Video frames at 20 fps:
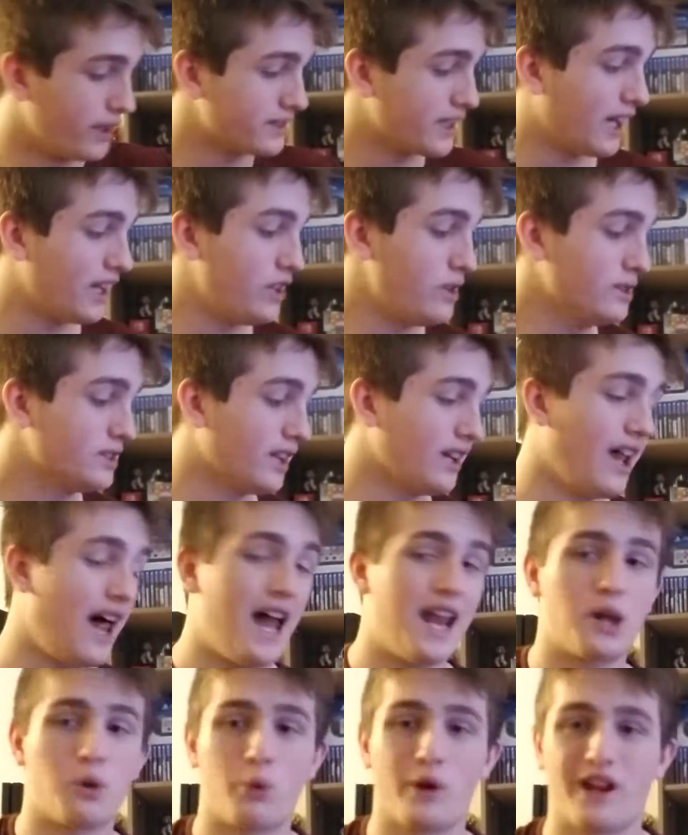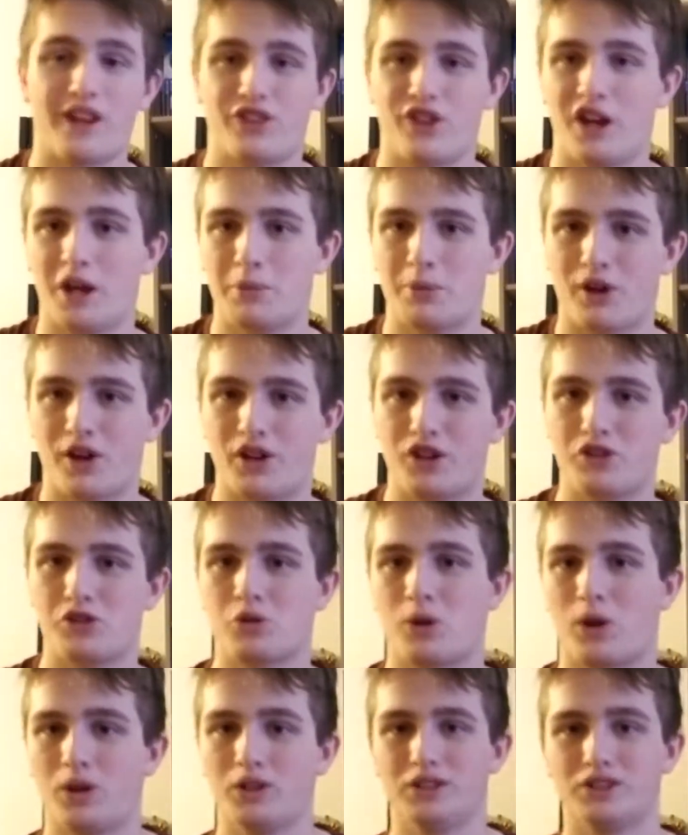So I use a lot of weird third-party
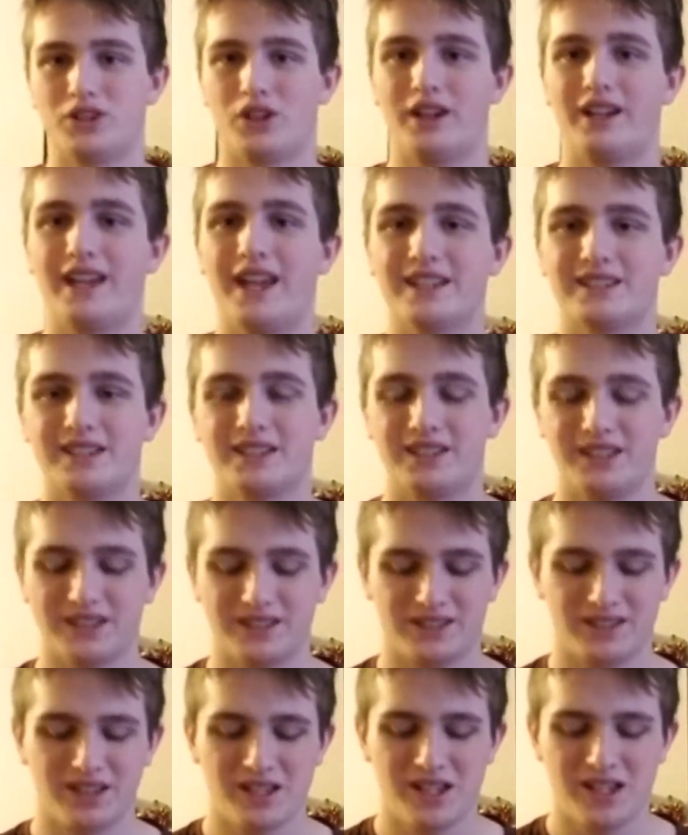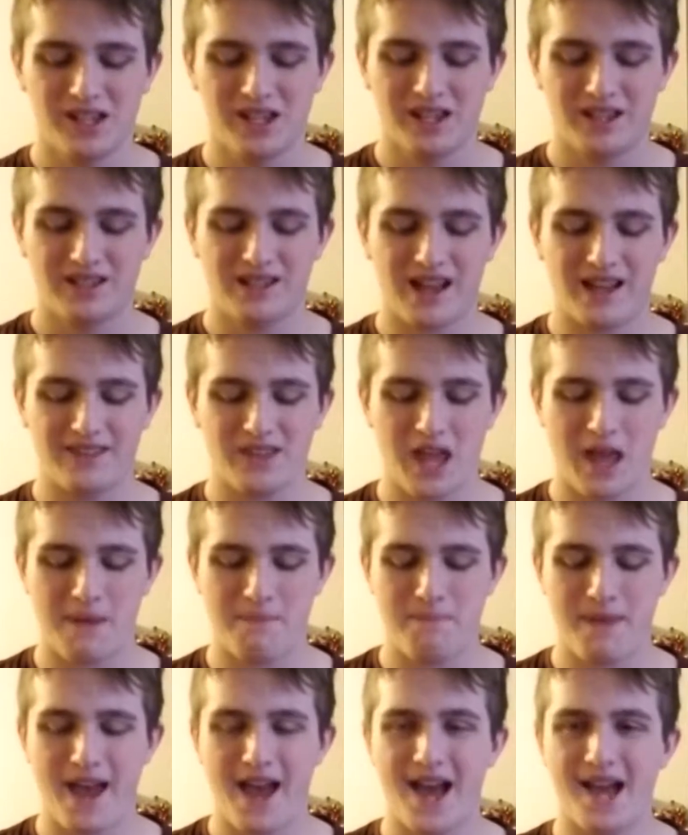controllers, so I guess it's just not
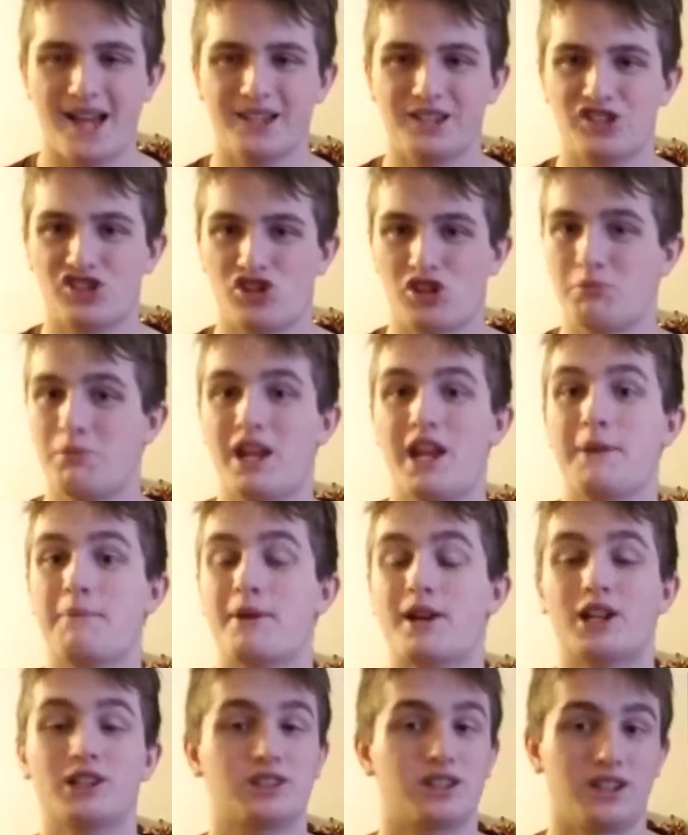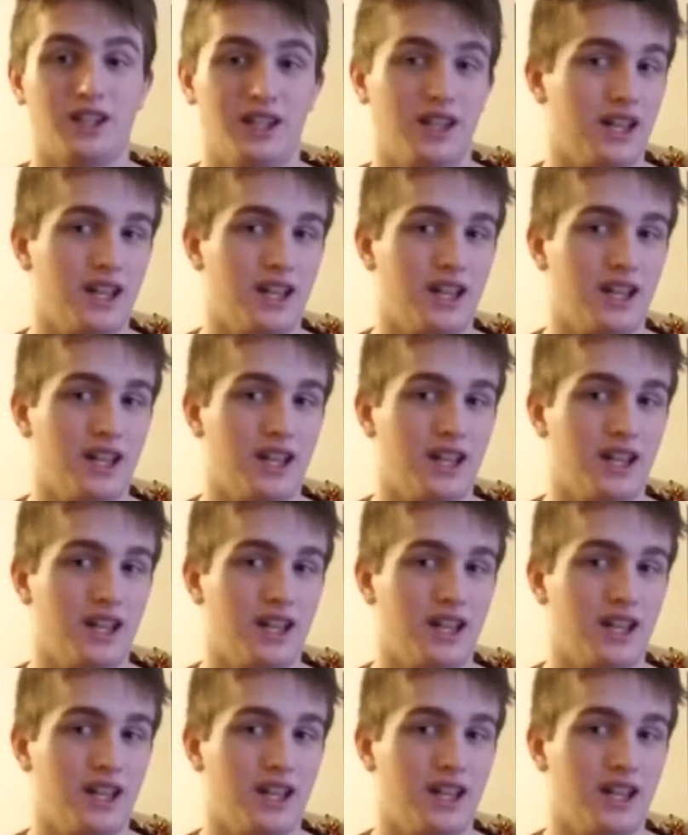that bad to me personally.